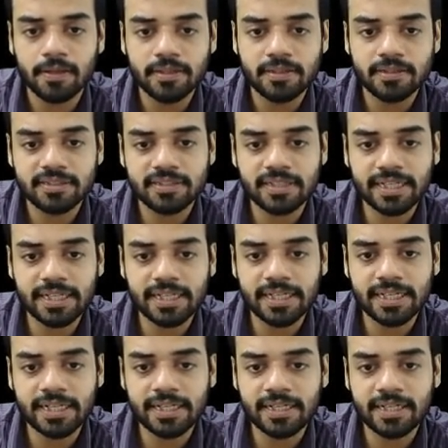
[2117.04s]

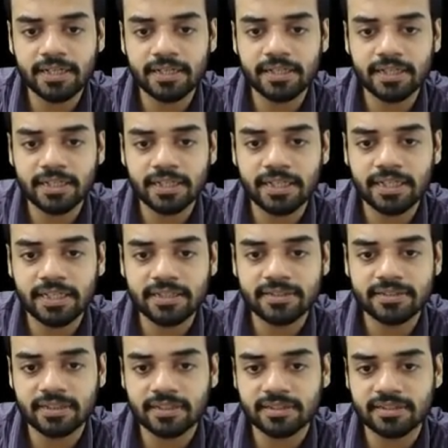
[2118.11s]
secondary
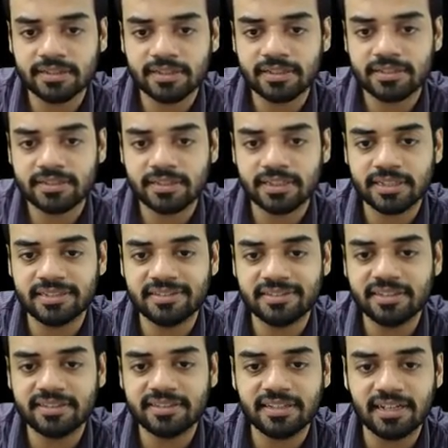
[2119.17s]
succession. Is
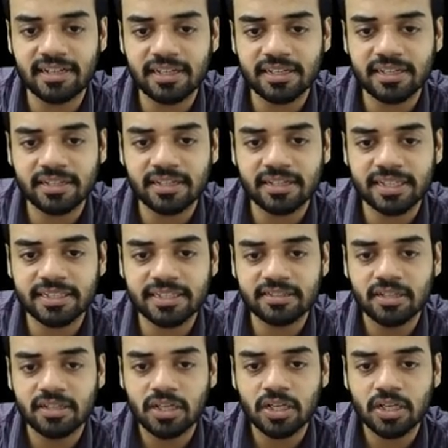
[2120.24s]
this clear, guys?
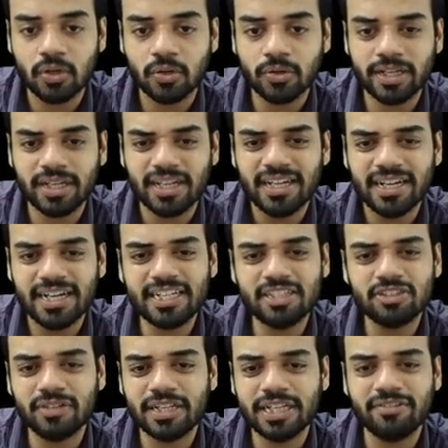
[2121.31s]
Okay, it is
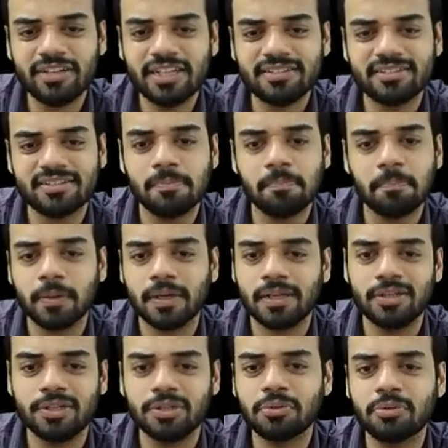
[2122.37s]
very simple.
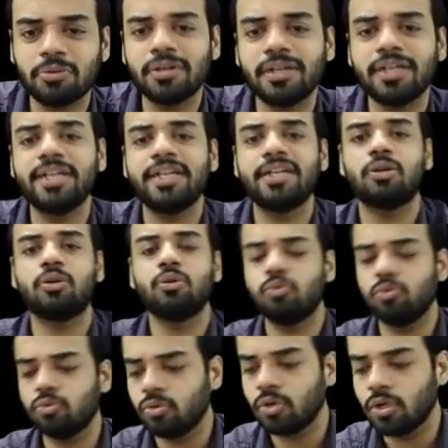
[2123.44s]
You don't need
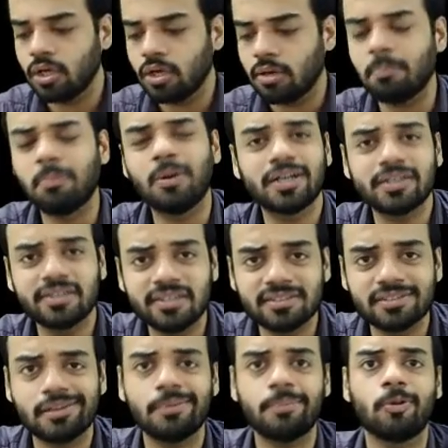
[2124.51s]
to mug this
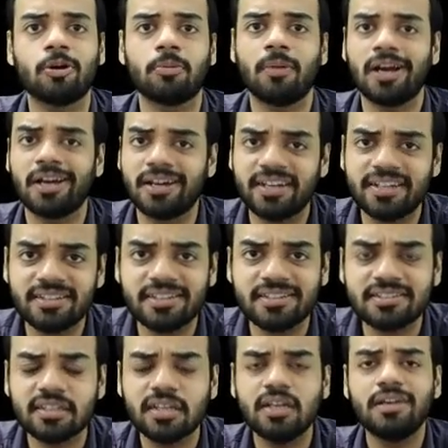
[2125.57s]
up or by heart
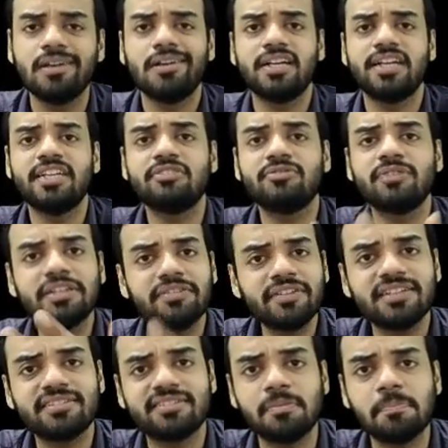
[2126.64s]
this. It is
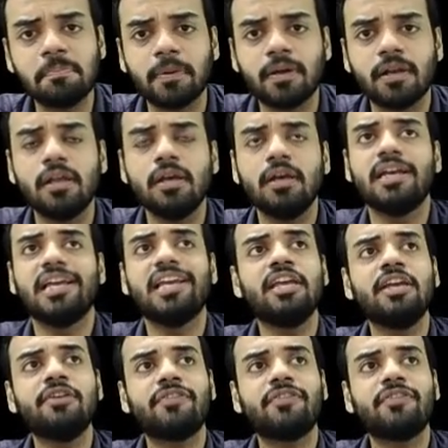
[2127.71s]
very simple. If